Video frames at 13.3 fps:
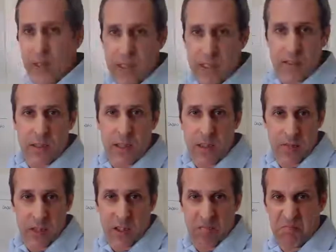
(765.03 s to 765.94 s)
these give
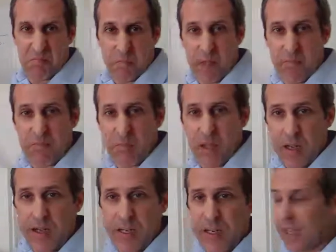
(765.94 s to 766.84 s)
us
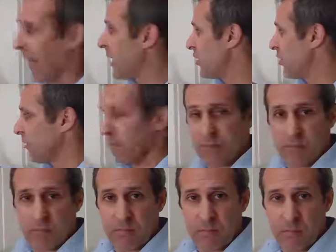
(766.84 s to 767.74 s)
an indication
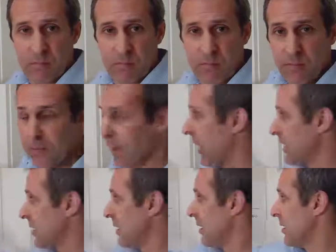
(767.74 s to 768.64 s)

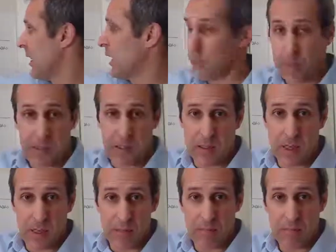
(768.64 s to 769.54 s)
that that's being
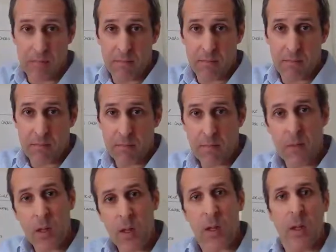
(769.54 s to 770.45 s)
done.
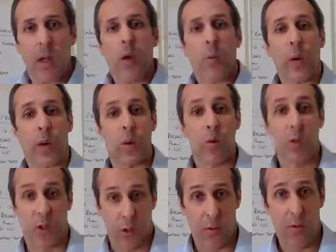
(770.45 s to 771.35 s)
We can
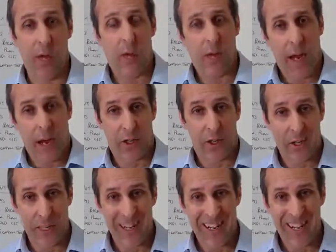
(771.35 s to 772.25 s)
also
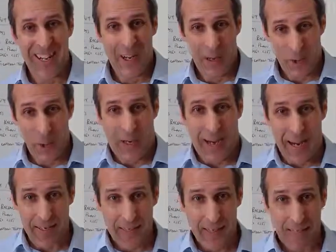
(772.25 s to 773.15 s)
actually look
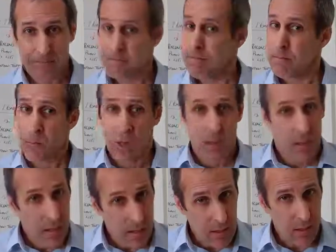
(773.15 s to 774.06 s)
at
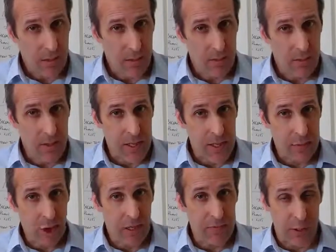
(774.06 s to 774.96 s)
the
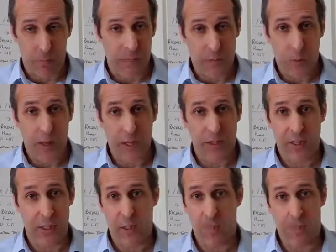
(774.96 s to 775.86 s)
drivers before they
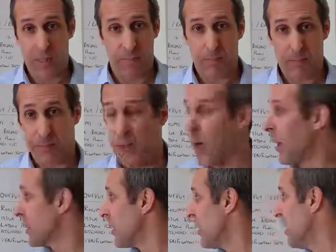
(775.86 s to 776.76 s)

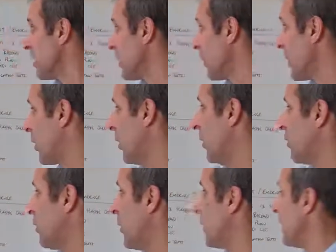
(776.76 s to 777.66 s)
depart. So we
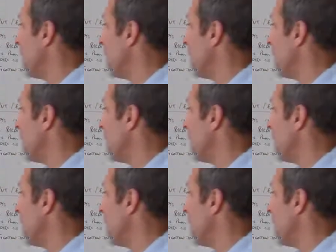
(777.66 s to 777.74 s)
could put